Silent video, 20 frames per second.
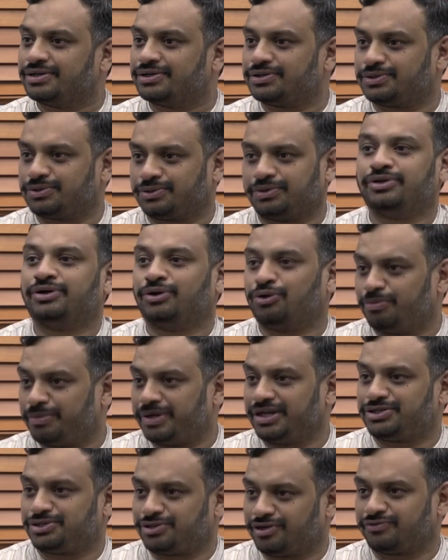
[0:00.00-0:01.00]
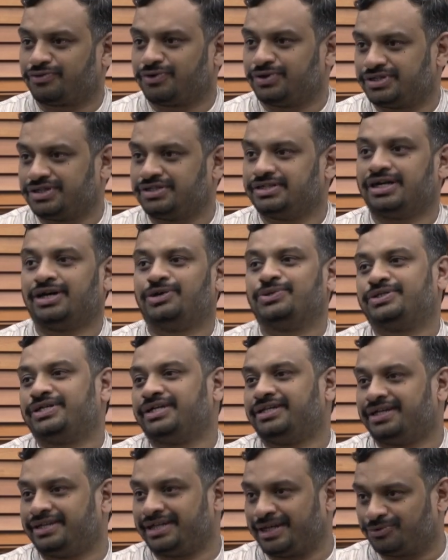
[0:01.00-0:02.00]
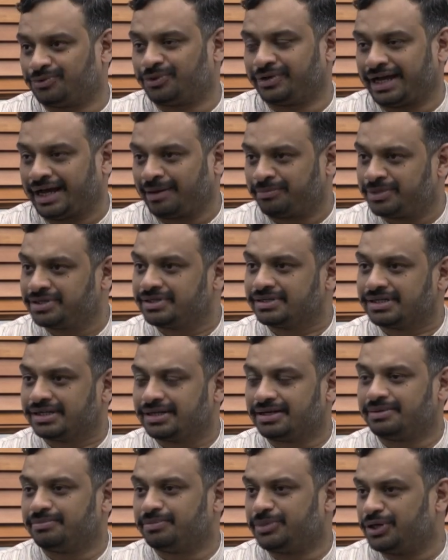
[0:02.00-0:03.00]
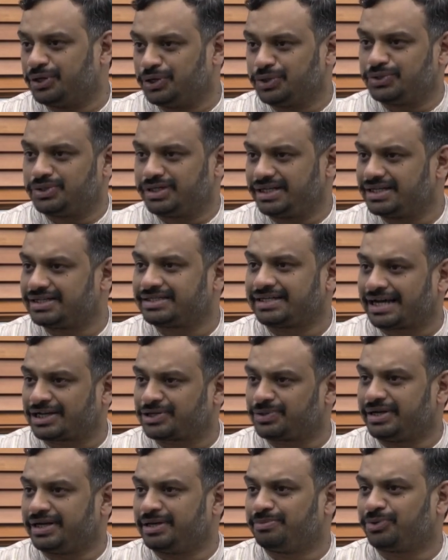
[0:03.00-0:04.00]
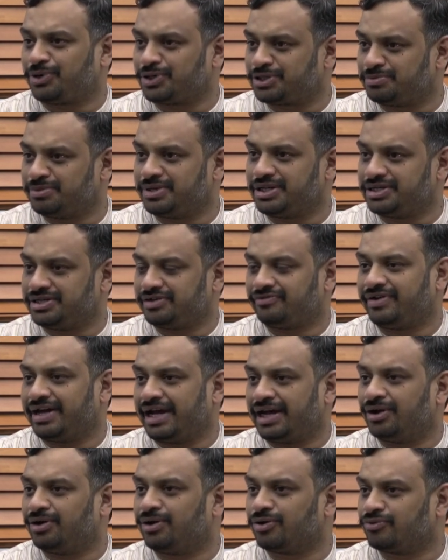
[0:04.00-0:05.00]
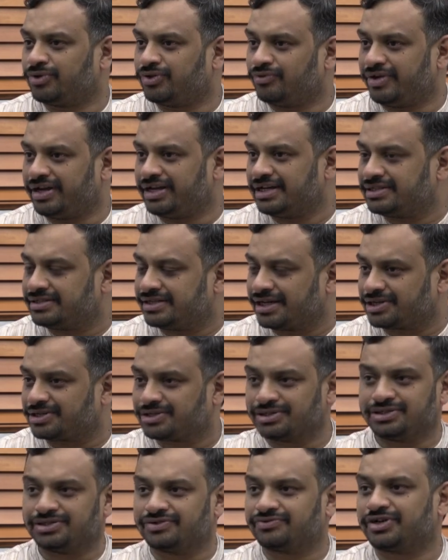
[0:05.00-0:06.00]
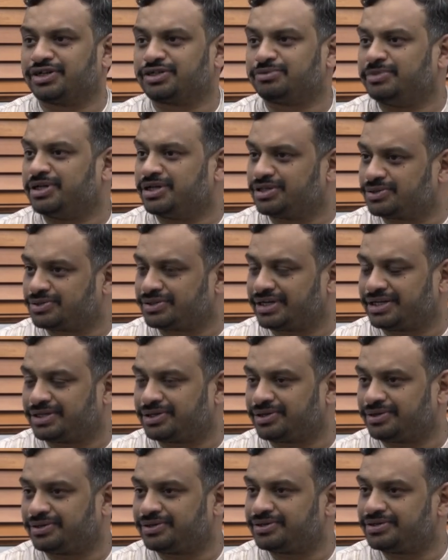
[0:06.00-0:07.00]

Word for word: So the Home Minister, of course, has now said that that won't happen. But do you see there's actually any possibility of dialogue with various sections of Kashmiri society on